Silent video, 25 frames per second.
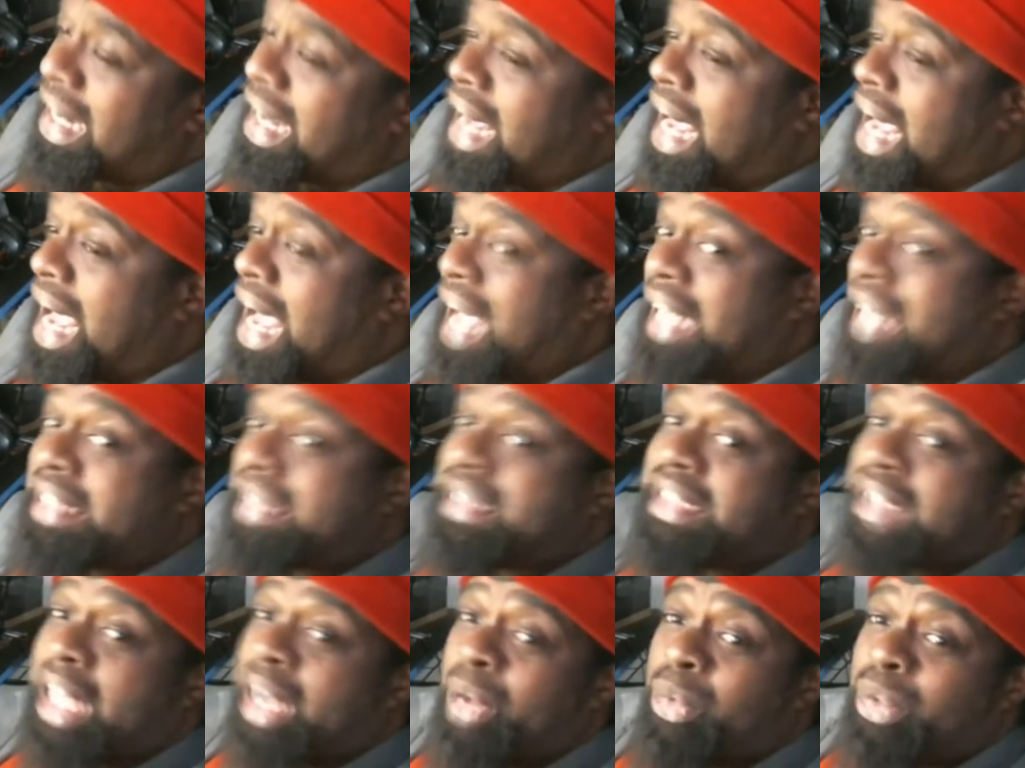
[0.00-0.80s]
Hey,
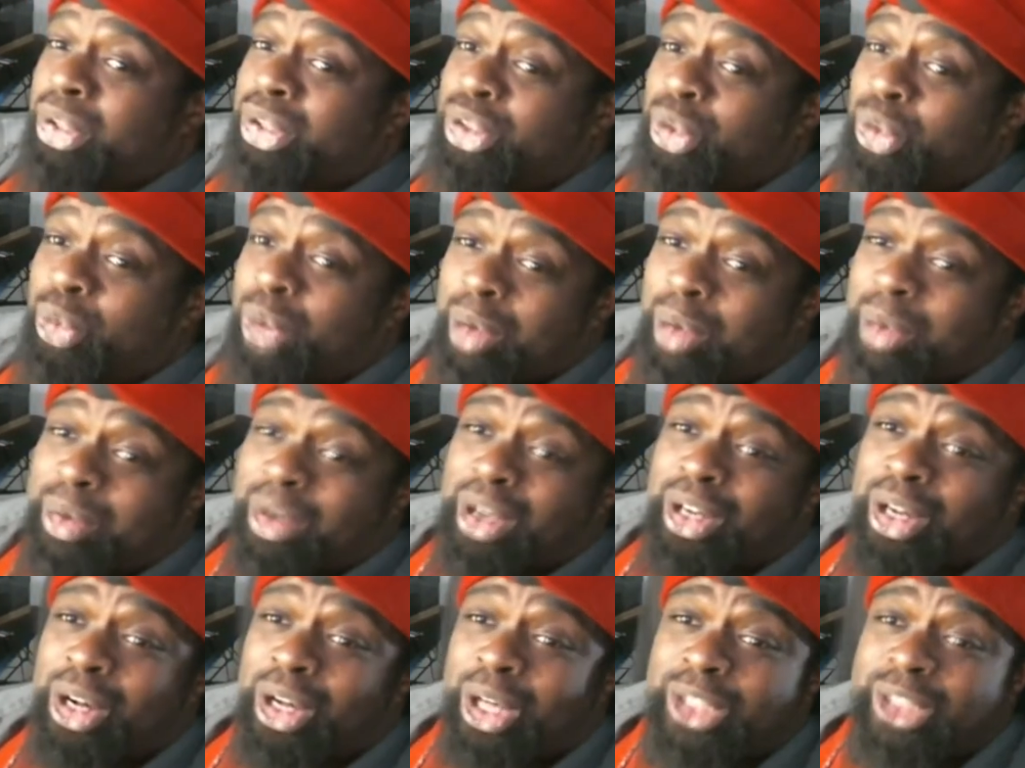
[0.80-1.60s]
say what you will about
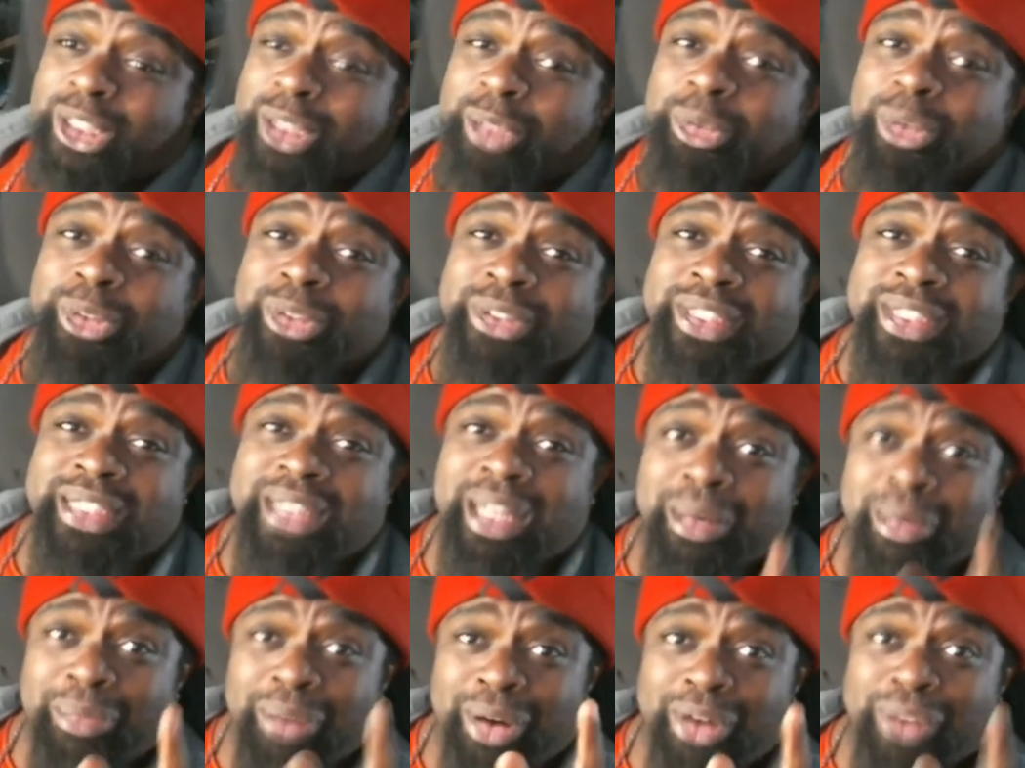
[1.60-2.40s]
country music.
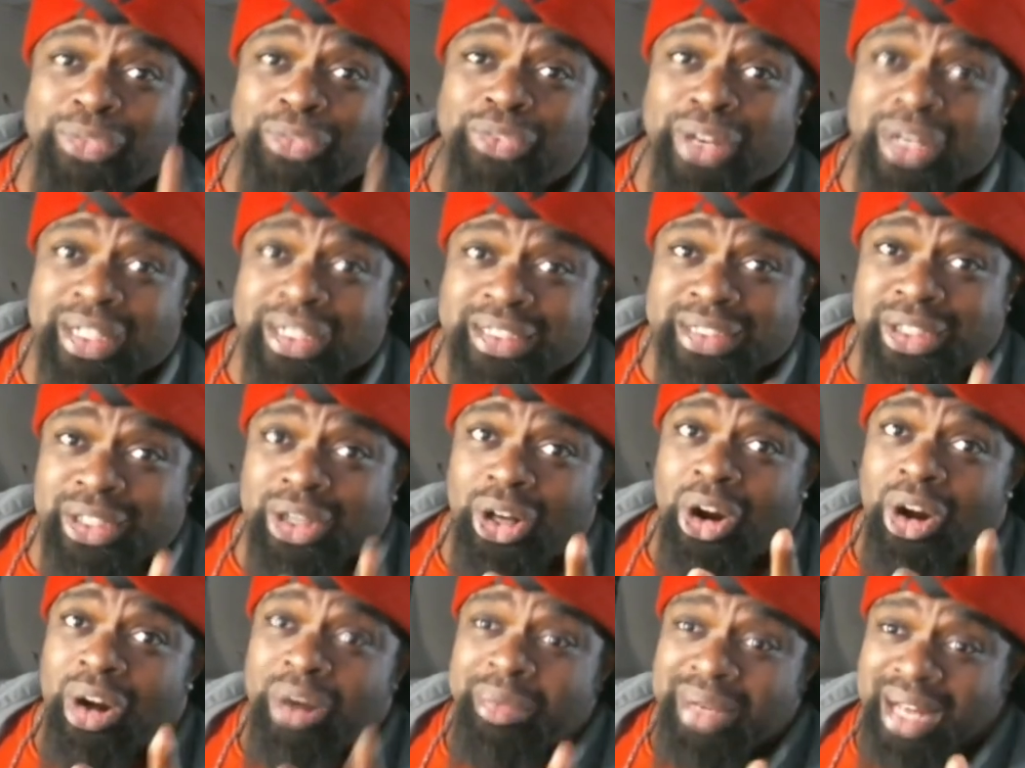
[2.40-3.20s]
Them motherfuckers can
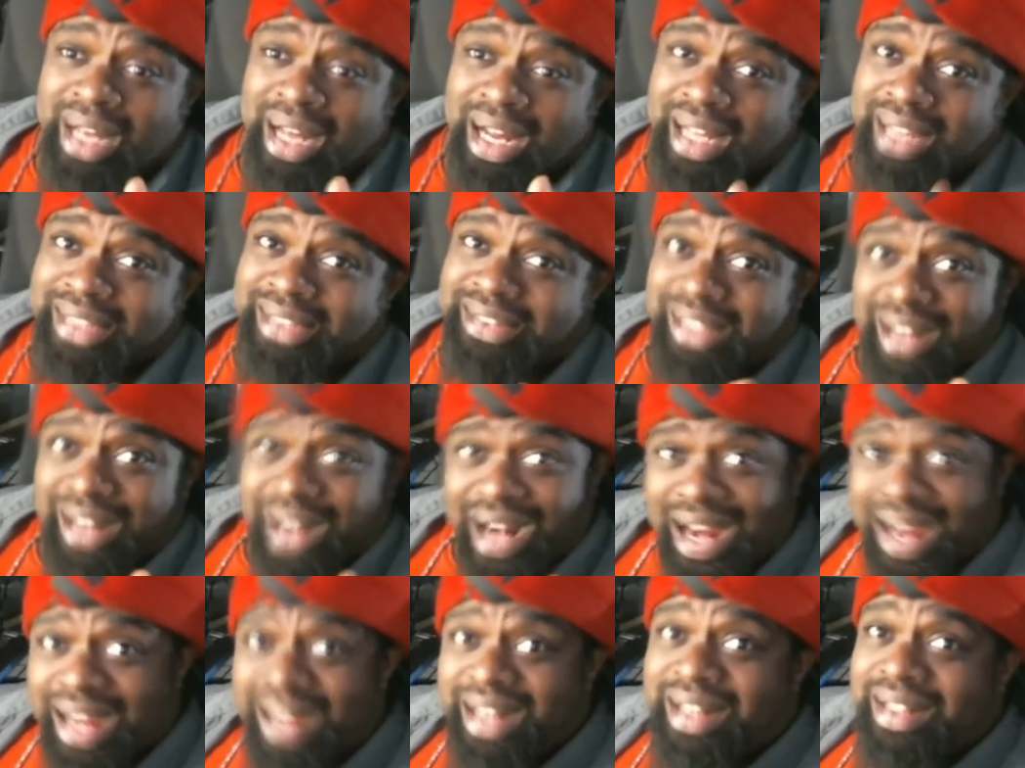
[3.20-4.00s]
harmonize, all
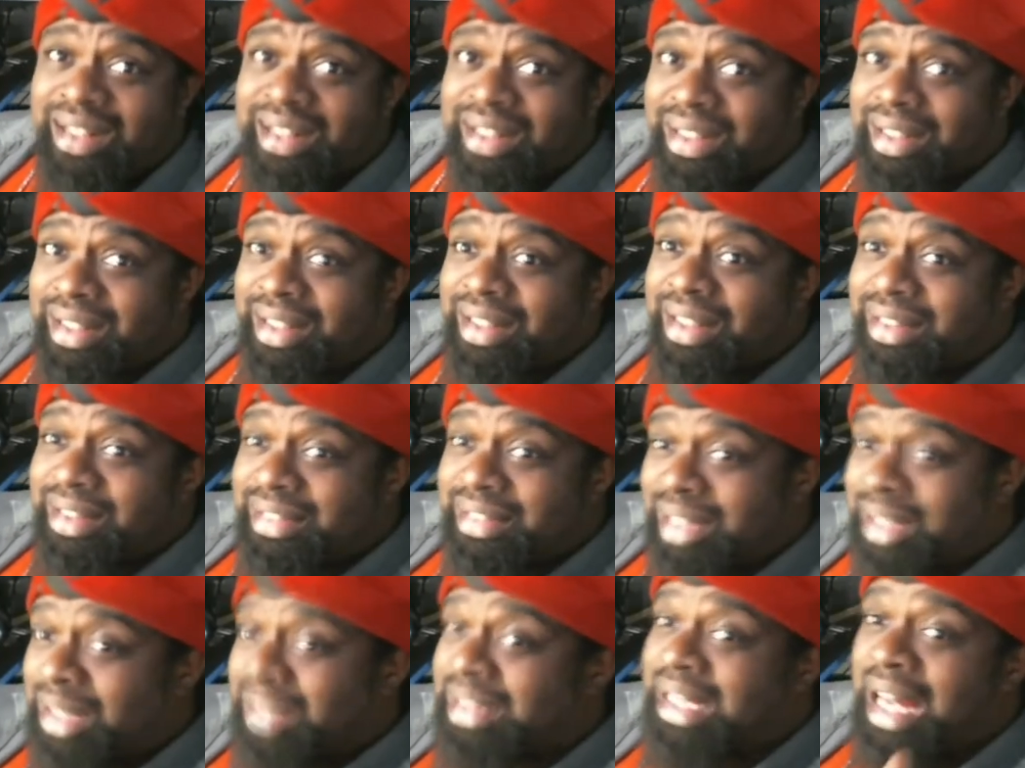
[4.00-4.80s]
right?
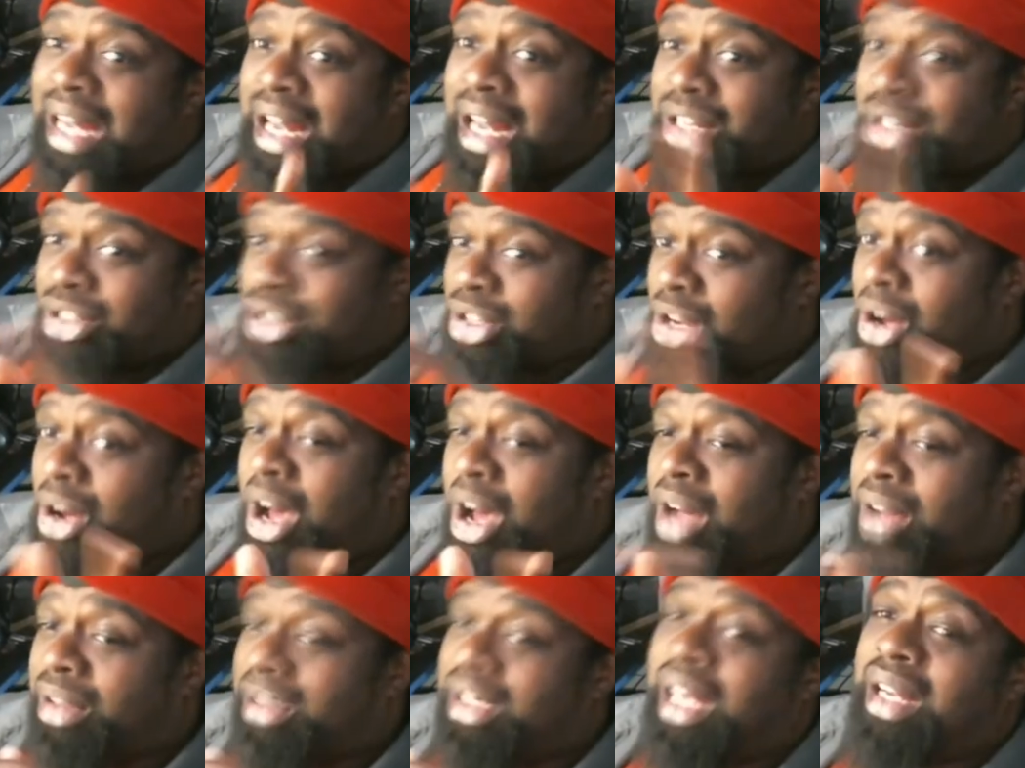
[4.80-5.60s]
Sometimes, you
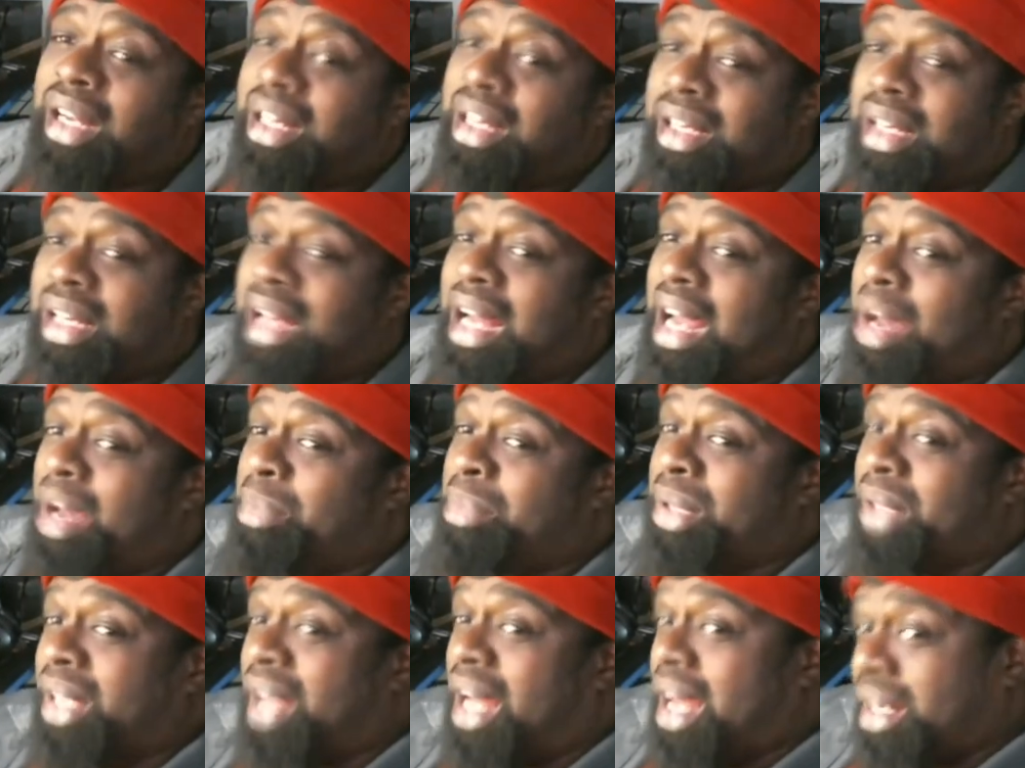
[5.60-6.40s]
know, I gotta lie. I'll be
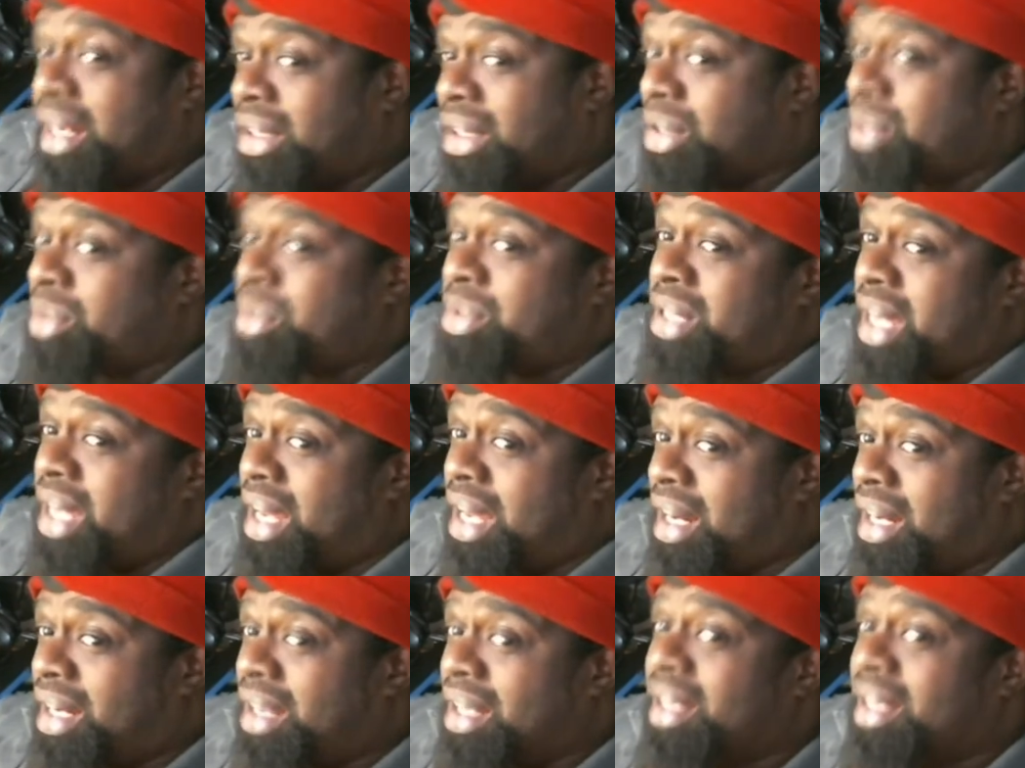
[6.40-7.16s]
like, you know what I'm saying?